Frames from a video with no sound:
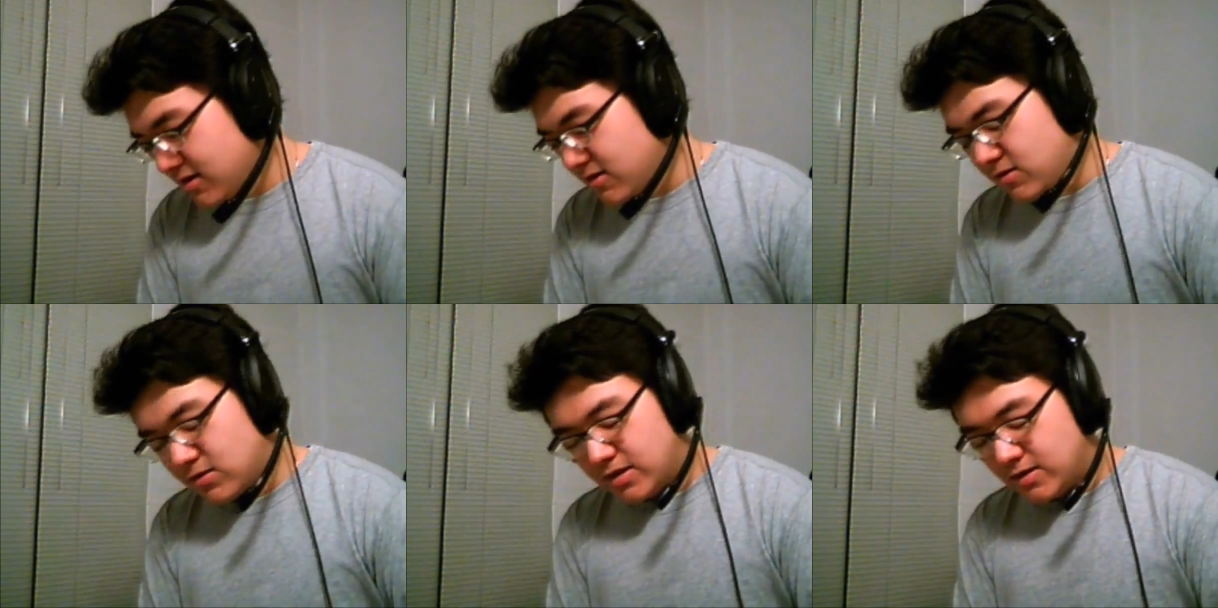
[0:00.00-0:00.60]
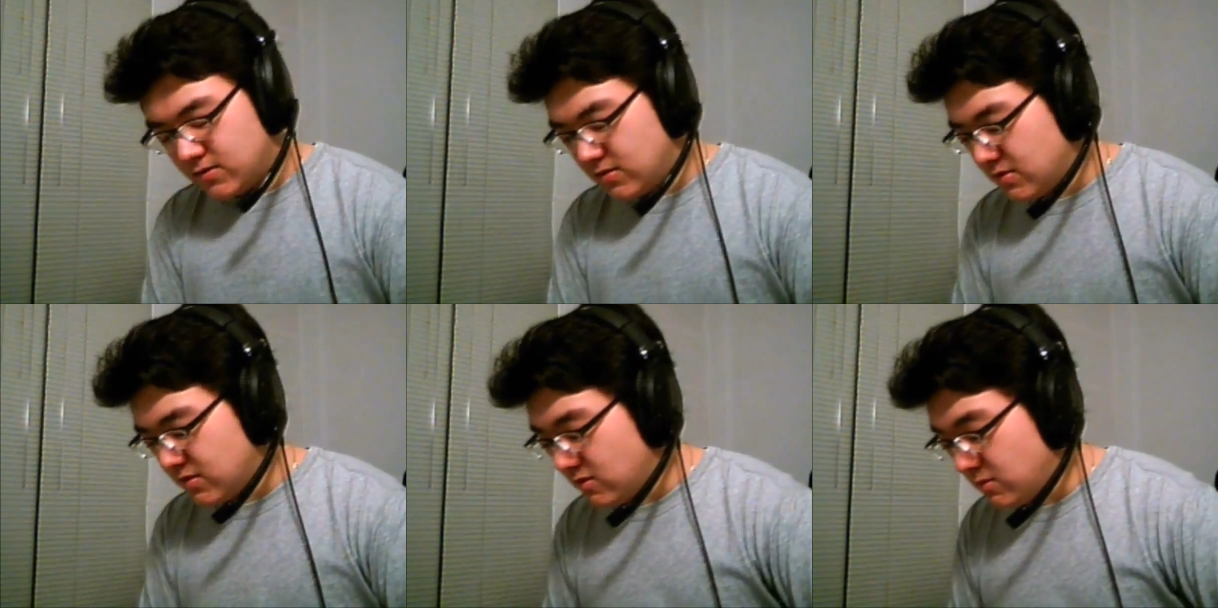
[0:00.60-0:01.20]
don't have to
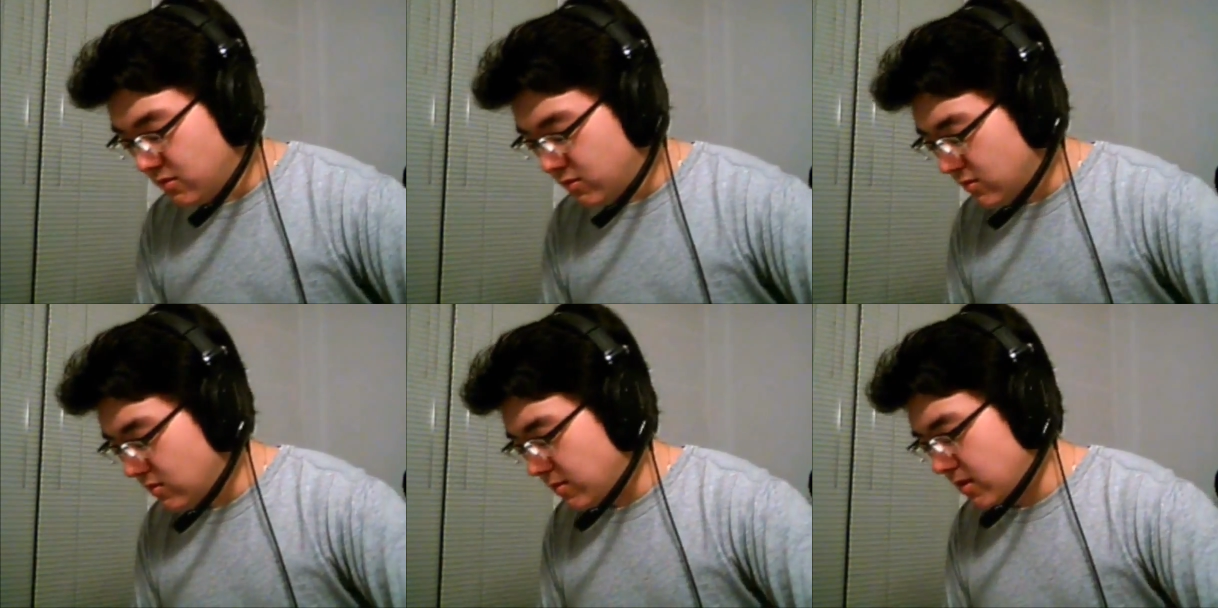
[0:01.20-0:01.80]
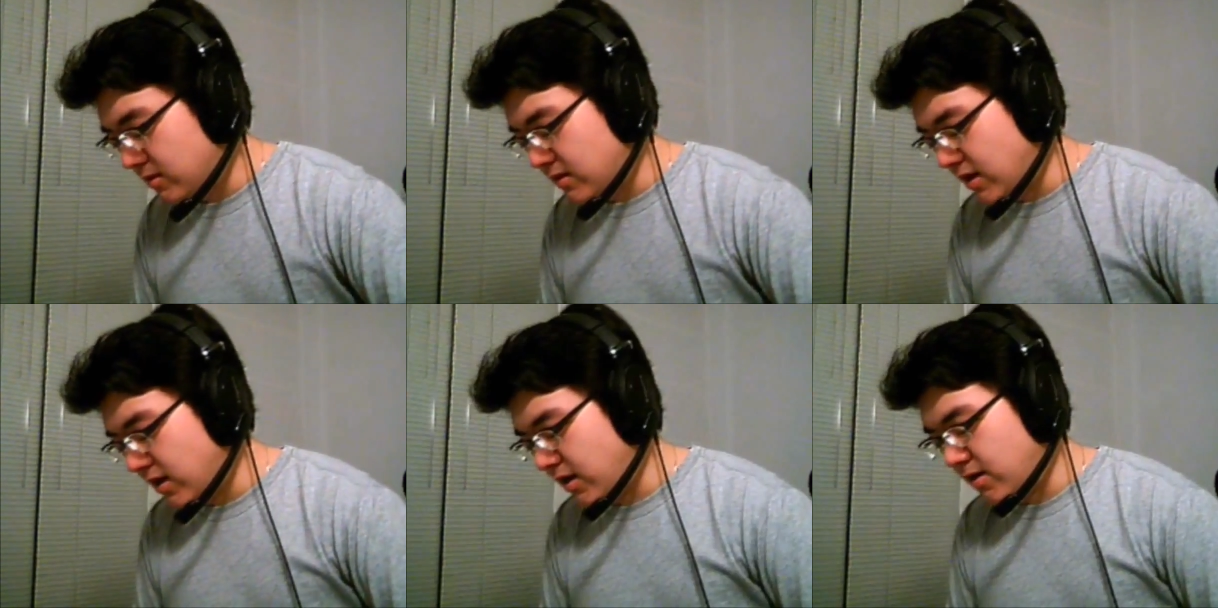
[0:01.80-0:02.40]
be suspicious about
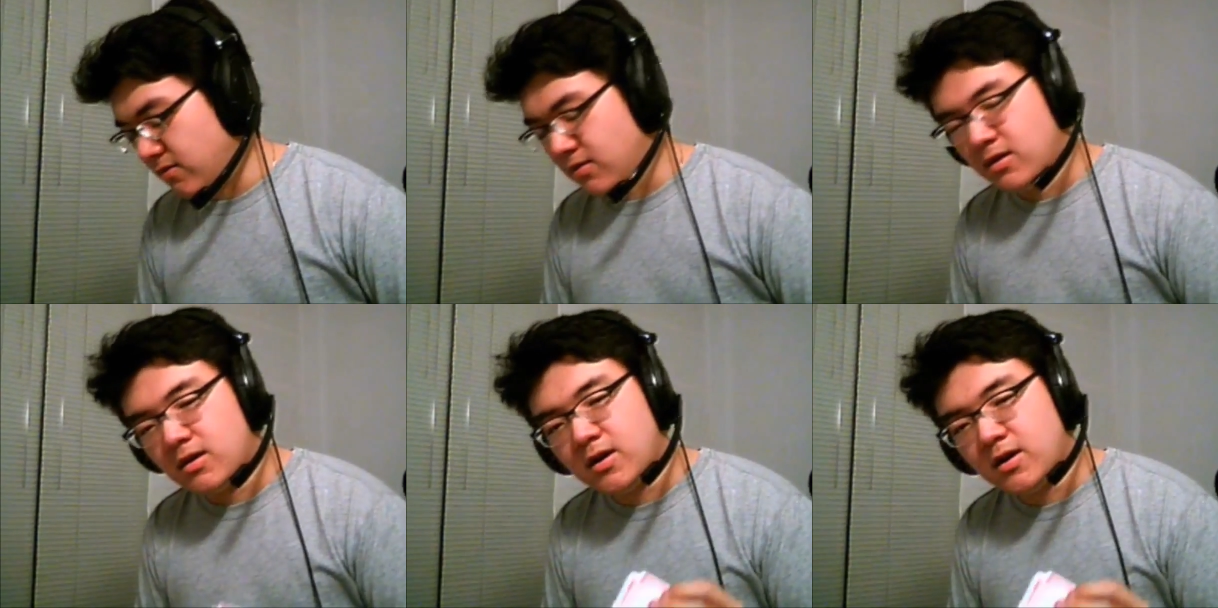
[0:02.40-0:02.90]
that ever.